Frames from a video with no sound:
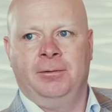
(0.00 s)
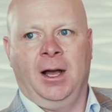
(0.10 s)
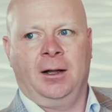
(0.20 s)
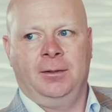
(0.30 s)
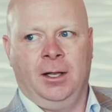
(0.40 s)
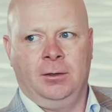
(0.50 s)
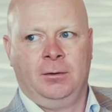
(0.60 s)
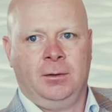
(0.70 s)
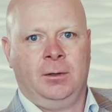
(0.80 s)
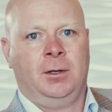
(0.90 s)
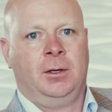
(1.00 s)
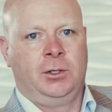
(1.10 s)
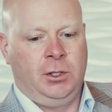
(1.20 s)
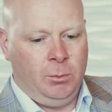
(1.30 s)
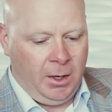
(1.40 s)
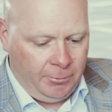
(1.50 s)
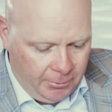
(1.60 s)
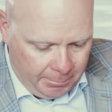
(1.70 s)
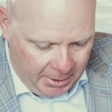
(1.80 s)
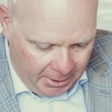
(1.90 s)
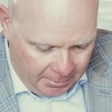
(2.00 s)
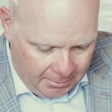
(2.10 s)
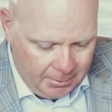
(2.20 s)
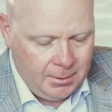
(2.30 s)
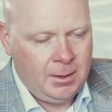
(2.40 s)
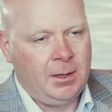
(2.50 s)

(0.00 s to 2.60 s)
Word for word: the fact that she went from being